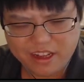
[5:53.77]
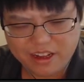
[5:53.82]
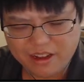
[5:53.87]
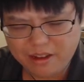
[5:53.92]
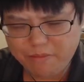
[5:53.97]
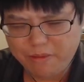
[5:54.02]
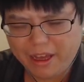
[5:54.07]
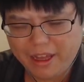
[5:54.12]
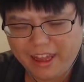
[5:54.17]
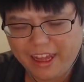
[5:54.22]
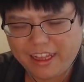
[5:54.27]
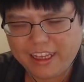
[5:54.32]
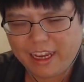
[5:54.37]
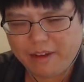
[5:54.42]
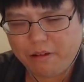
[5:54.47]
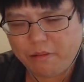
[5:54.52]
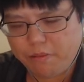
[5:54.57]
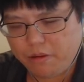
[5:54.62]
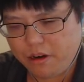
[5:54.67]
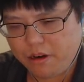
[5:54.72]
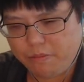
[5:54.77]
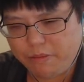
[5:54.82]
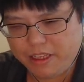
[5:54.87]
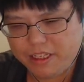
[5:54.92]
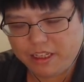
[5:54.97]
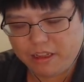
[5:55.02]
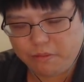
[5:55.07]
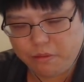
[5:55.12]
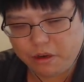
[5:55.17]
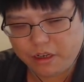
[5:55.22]
By that time, I
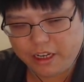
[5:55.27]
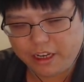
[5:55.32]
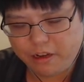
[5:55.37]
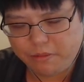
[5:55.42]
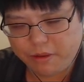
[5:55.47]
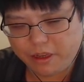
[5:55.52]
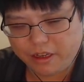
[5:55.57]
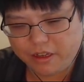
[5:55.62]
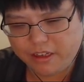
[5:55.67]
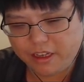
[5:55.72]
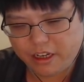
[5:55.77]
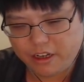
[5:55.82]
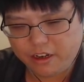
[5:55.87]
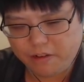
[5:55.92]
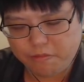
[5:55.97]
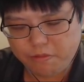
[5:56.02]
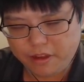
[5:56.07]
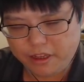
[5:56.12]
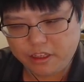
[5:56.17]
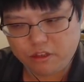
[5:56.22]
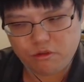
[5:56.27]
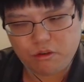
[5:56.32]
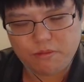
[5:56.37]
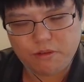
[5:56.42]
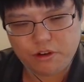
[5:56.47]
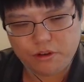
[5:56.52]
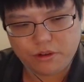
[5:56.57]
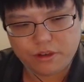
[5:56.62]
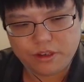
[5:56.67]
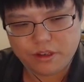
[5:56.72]
basically burned out because I couldn't play
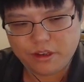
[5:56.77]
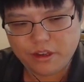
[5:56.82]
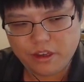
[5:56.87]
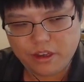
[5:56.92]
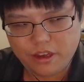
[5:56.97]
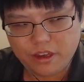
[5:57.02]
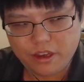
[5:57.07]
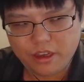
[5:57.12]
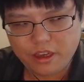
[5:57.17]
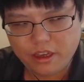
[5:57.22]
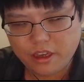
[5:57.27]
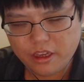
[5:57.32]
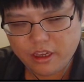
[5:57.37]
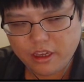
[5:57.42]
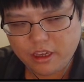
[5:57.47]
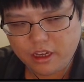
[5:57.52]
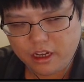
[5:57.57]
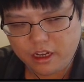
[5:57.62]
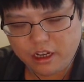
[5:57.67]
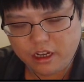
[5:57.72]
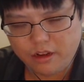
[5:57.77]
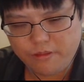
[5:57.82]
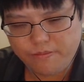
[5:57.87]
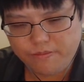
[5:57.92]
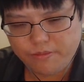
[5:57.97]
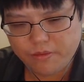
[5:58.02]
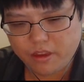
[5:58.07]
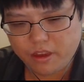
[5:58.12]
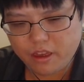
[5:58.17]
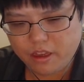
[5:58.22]
Stormhost.
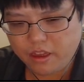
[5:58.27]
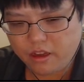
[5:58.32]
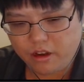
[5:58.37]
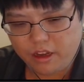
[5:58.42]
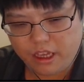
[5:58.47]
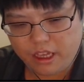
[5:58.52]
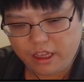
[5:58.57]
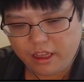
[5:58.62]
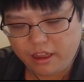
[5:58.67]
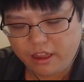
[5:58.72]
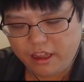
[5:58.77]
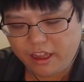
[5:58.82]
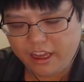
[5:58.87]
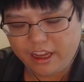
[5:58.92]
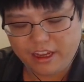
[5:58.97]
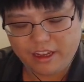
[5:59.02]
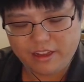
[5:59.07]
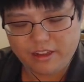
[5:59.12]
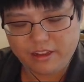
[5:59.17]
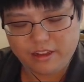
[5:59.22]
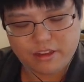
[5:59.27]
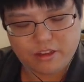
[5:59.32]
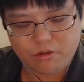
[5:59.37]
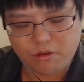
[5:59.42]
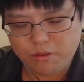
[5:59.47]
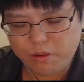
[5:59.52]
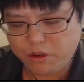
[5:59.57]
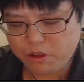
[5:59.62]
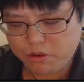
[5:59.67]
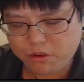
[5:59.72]
Like,
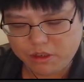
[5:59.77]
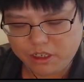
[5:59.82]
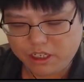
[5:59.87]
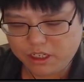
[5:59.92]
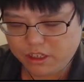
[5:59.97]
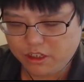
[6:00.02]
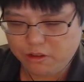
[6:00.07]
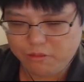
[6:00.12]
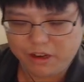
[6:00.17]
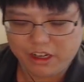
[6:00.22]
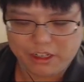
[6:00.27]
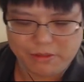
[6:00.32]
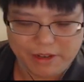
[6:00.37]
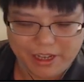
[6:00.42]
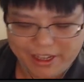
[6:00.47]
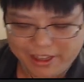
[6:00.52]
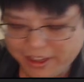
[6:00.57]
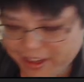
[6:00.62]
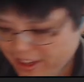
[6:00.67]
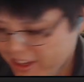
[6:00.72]
Stormhost was just too much, man.